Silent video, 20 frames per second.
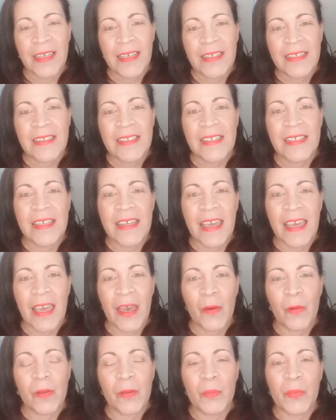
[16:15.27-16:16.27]
Today I
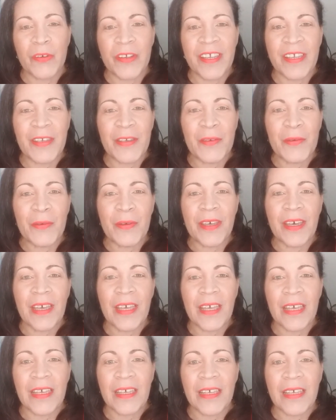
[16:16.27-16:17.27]
will bring you
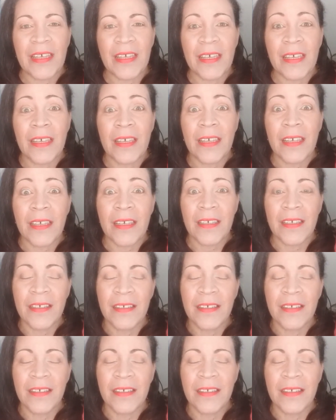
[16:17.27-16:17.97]
a...